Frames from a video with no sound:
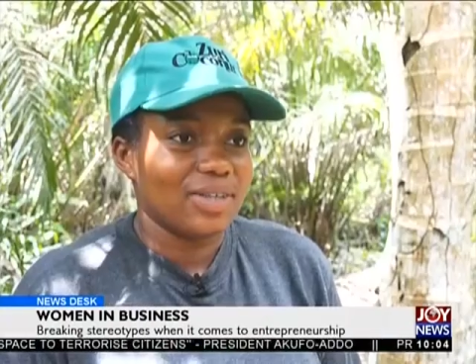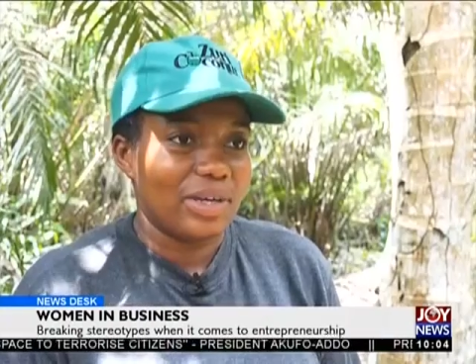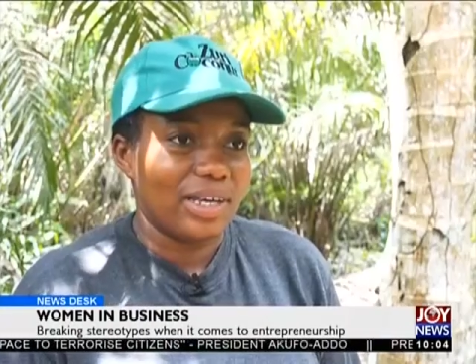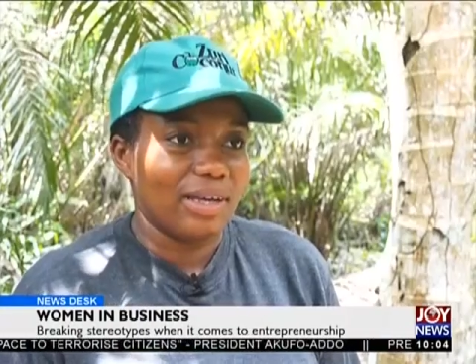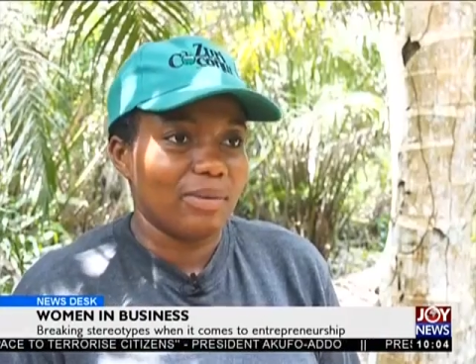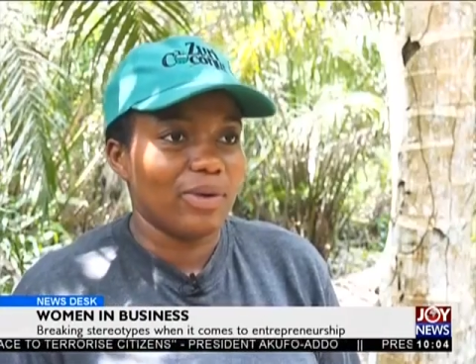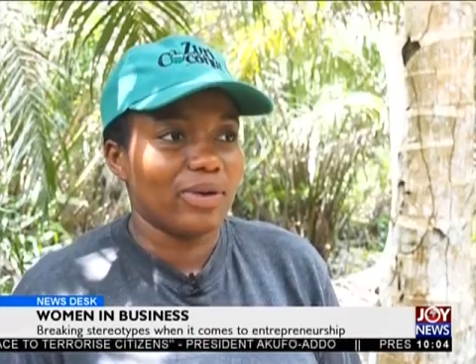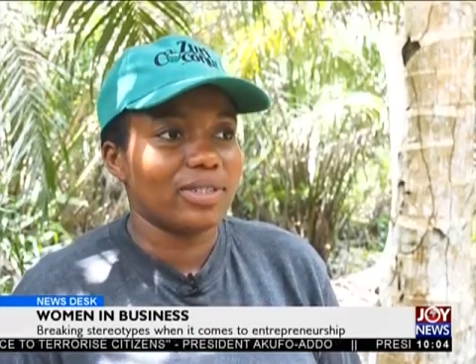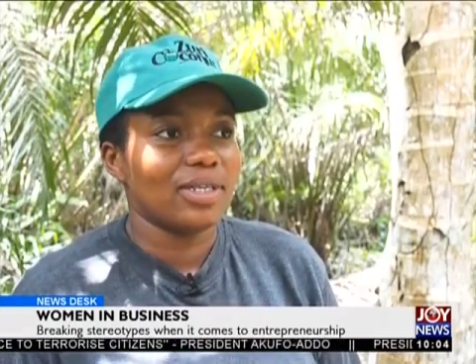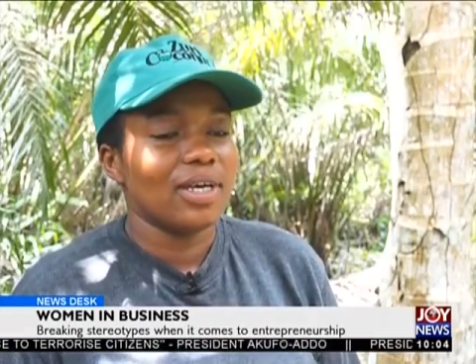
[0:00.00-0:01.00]
okay,
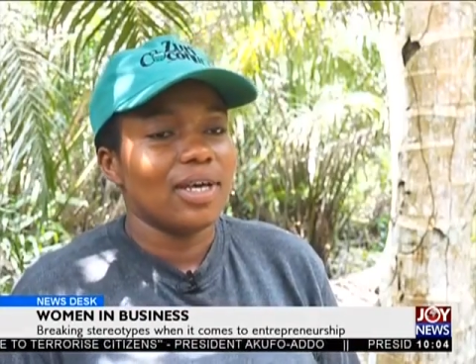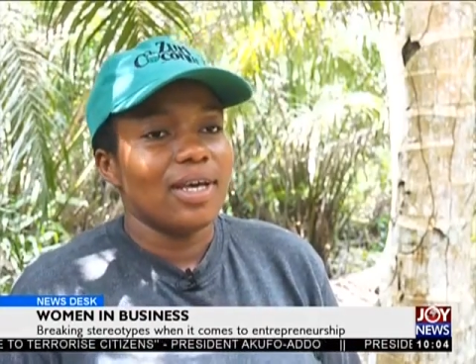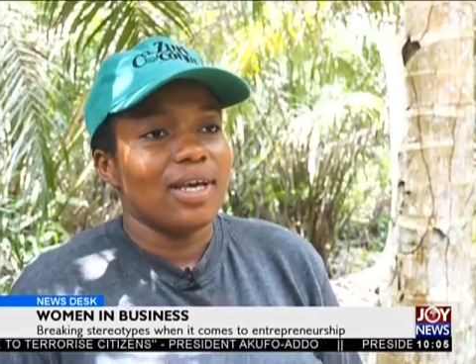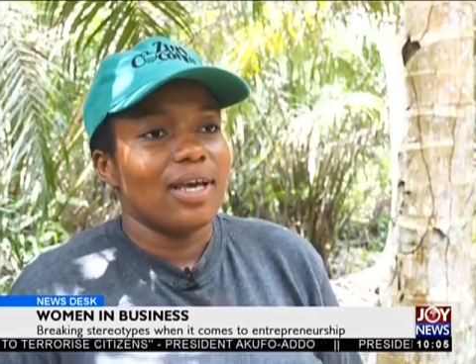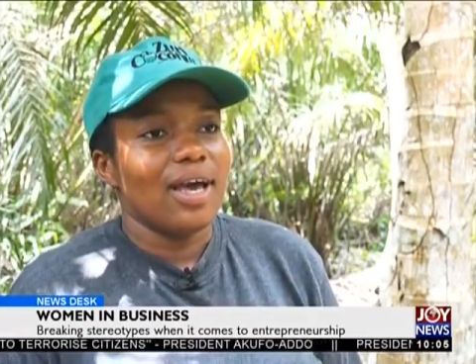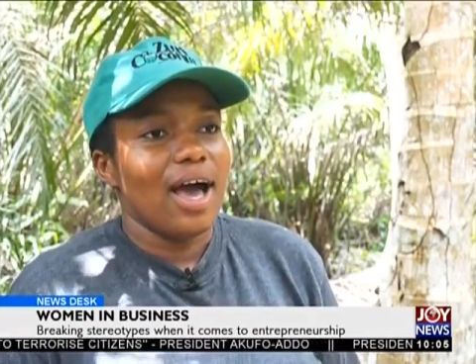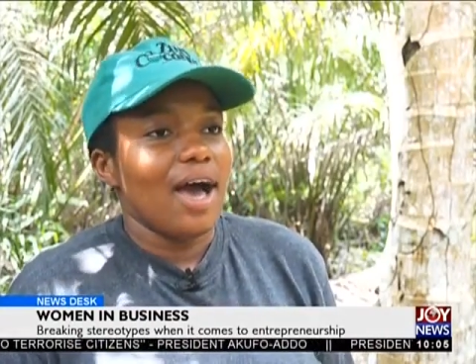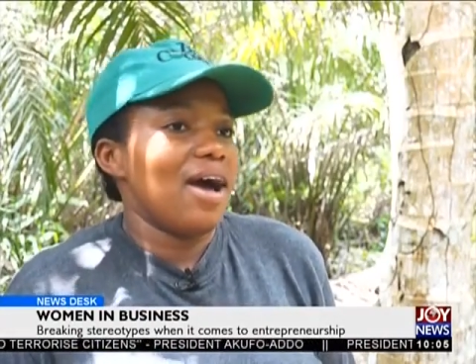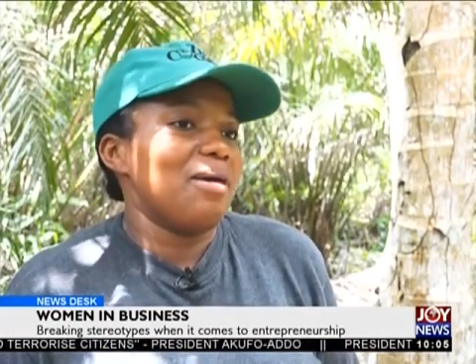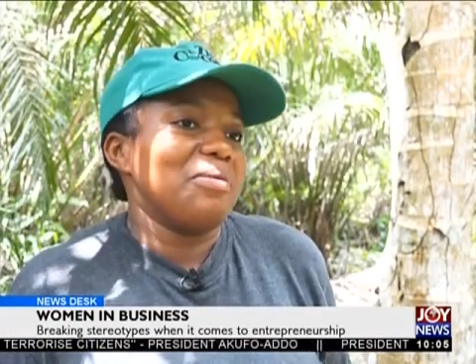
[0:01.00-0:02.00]
because
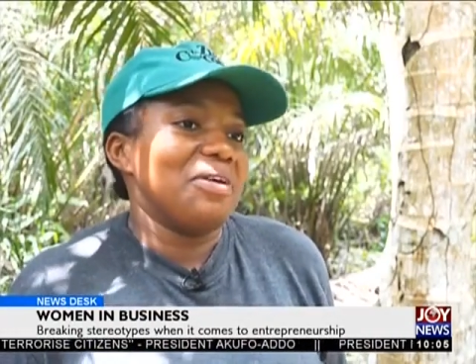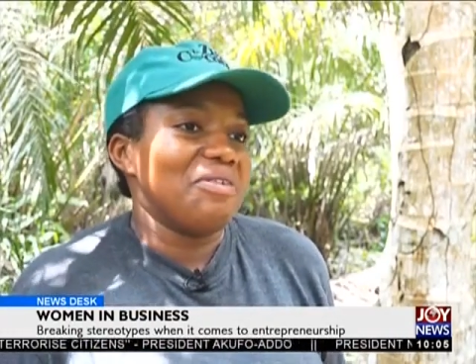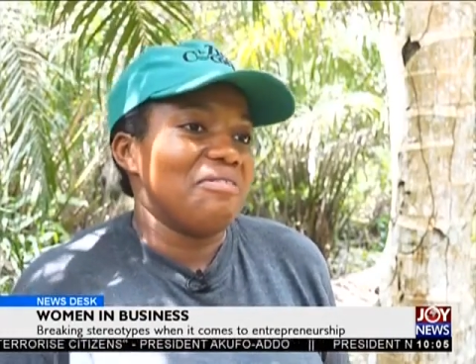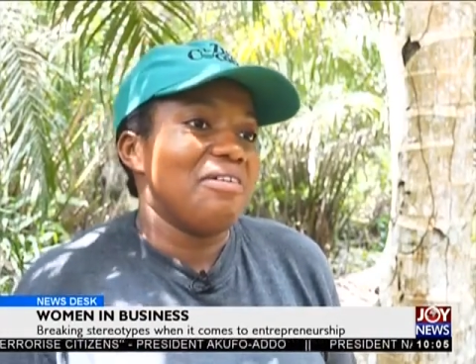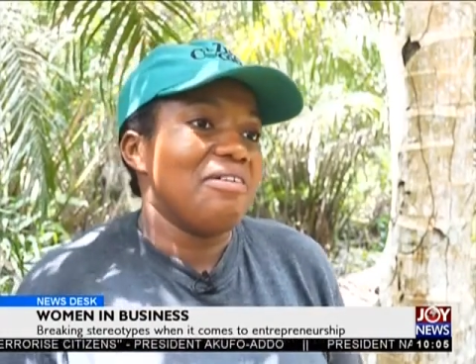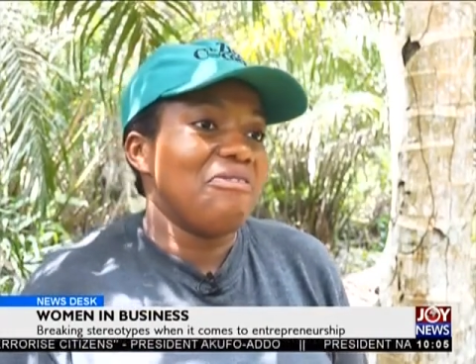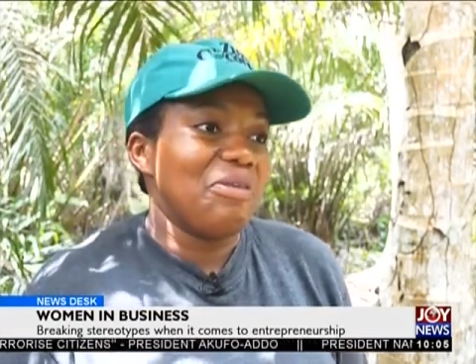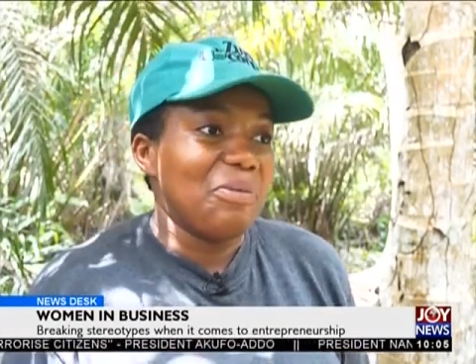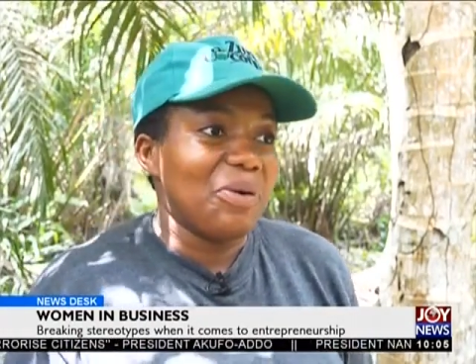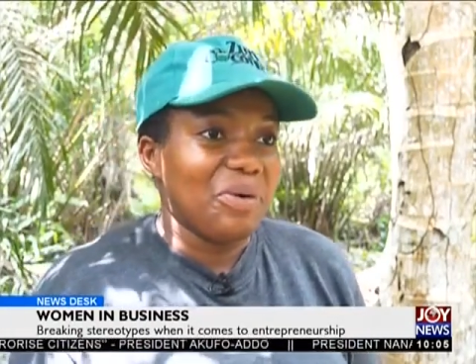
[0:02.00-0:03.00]
I'm the only
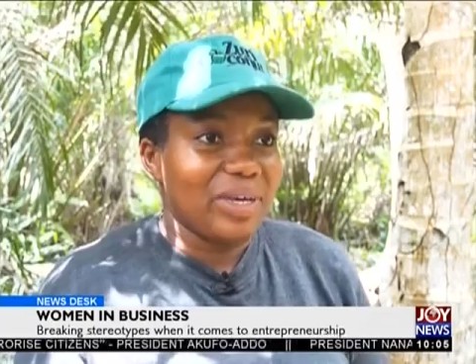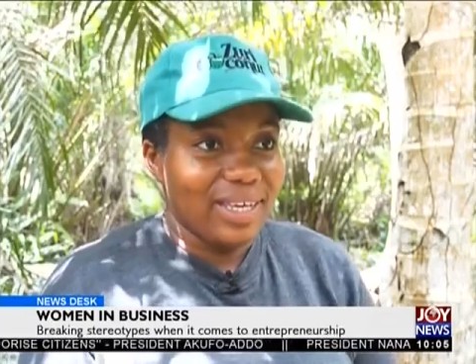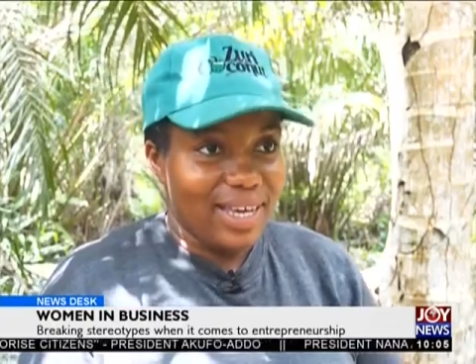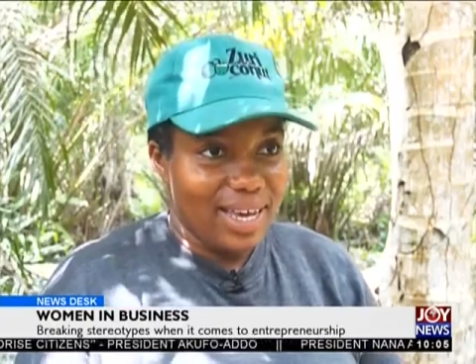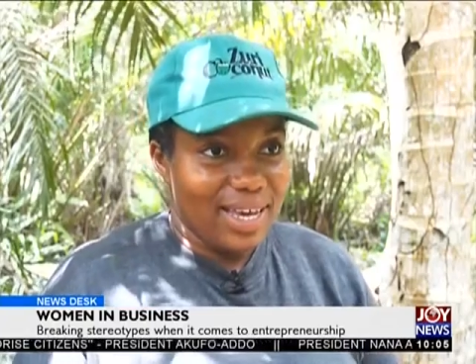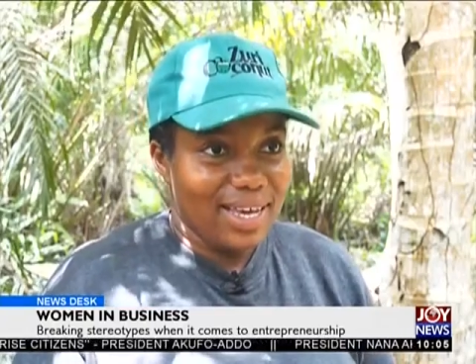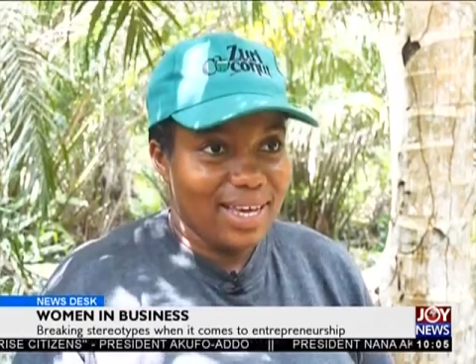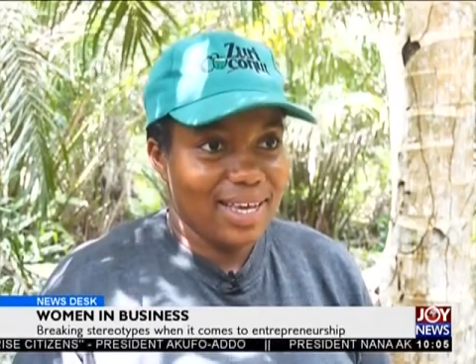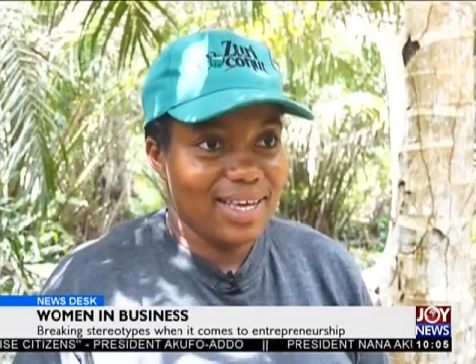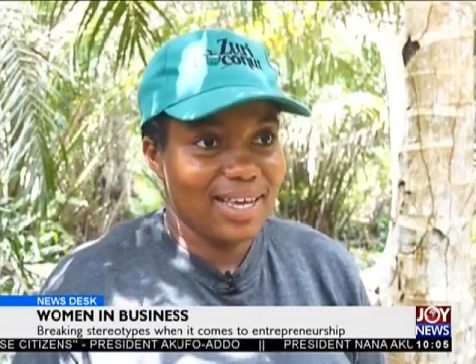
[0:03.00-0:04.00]
female here,
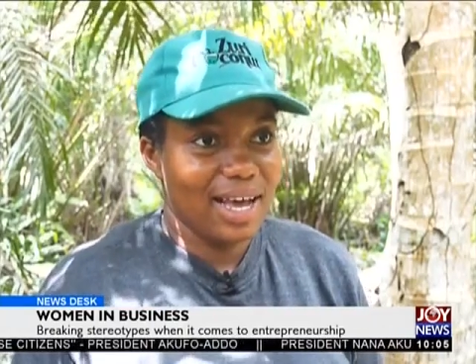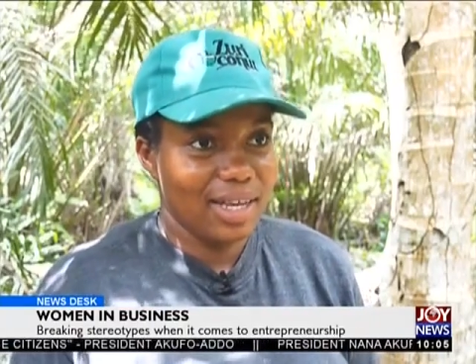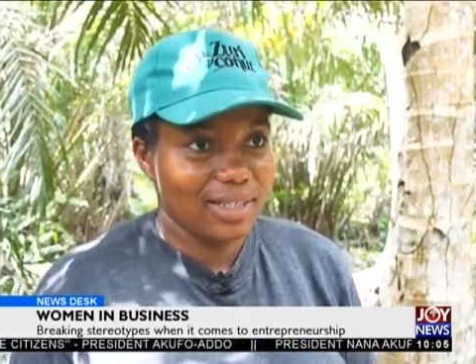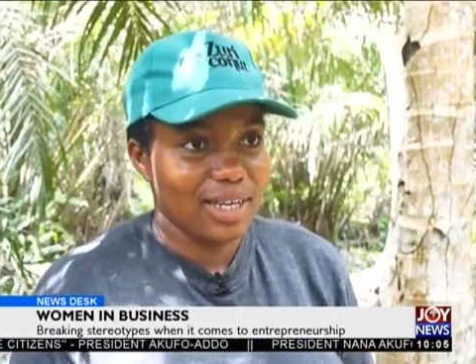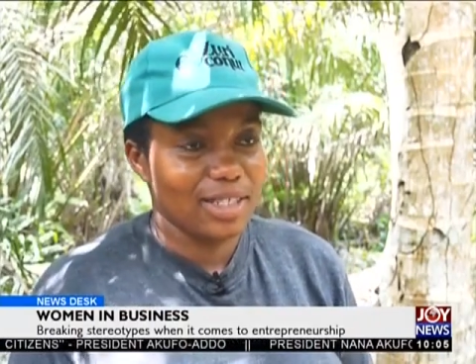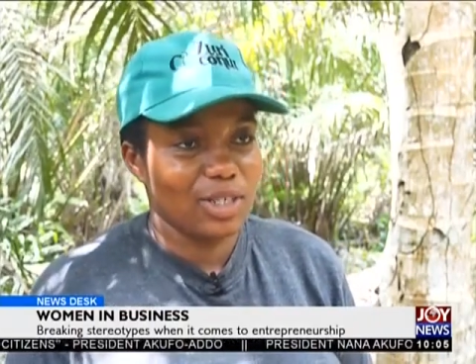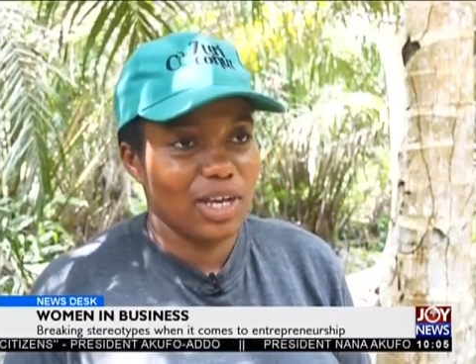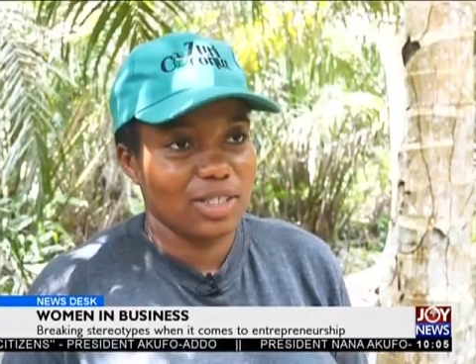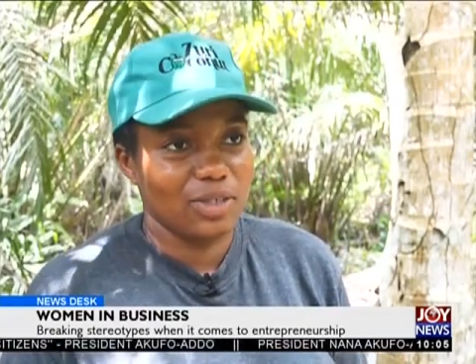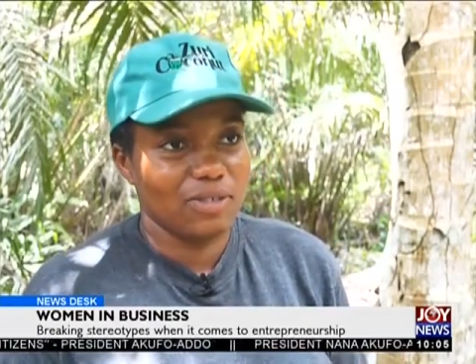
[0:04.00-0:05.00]
as as
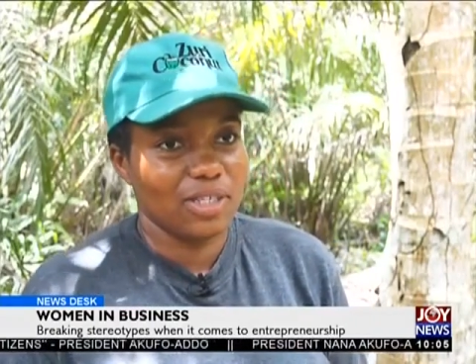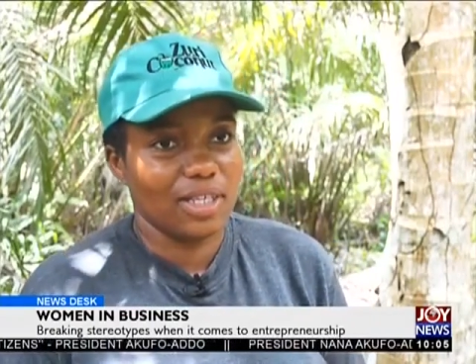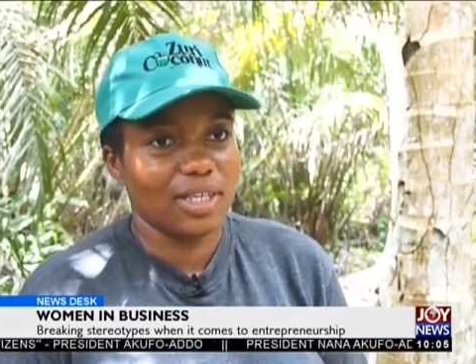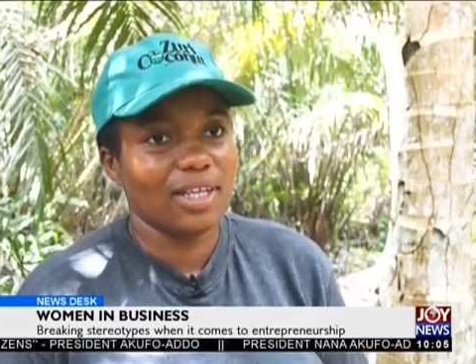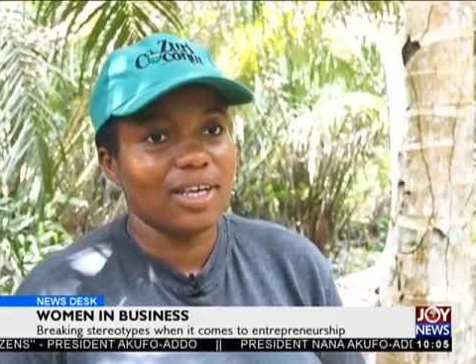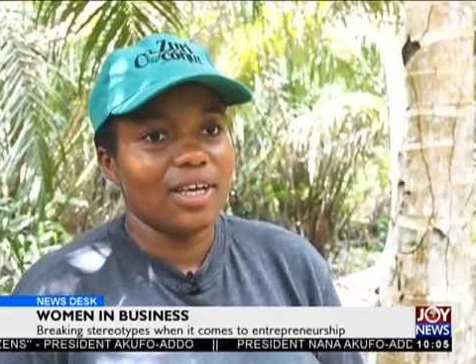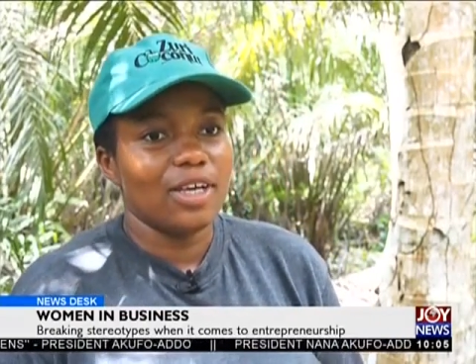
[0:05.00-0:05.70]
as you've seen.